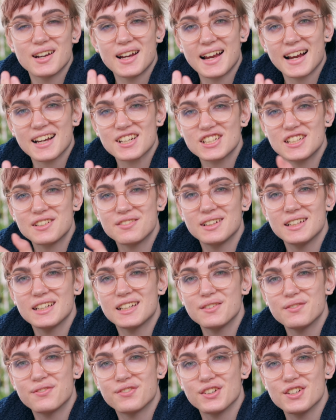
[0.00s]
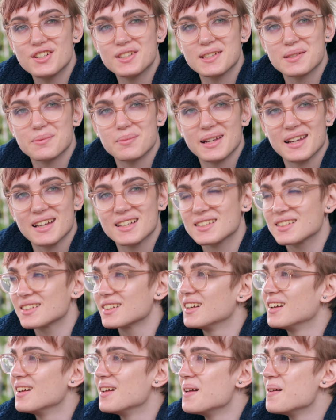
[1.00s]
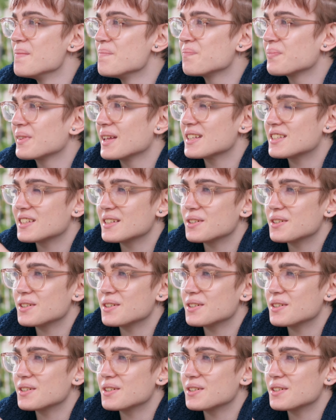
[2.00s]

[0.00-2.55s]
actually really confuses me, as it's an